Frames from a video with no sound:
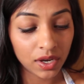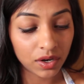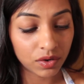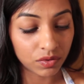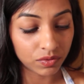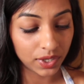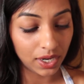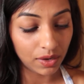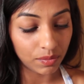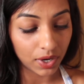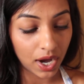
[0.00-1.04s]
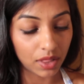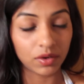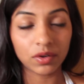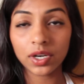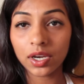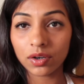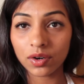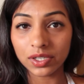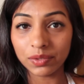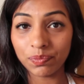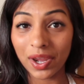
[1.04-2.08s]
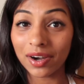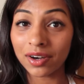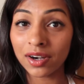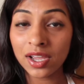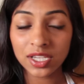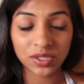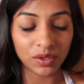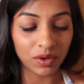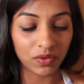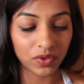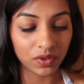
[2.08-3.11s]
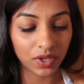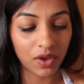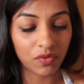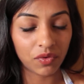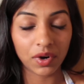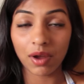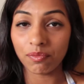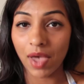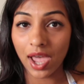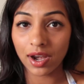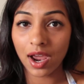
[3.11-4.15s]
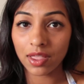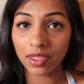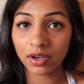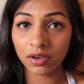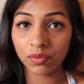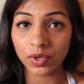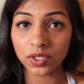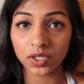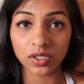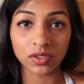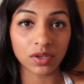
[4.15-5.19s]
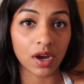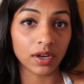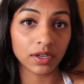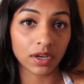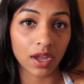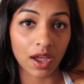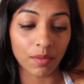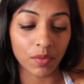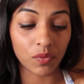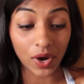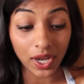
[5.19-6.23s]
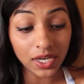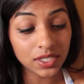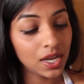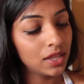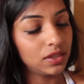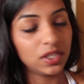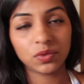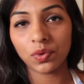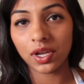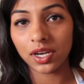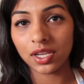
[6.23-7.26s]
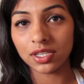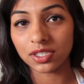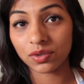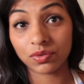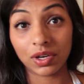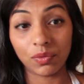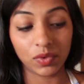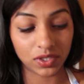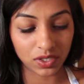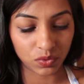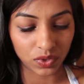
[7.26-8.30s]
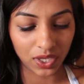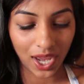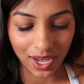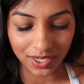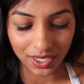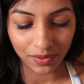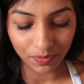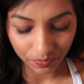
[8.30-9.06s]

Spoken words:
cream color here called Bear. So if you're looking for a matte highlighter, which is not white, this one is cream, which is really handy.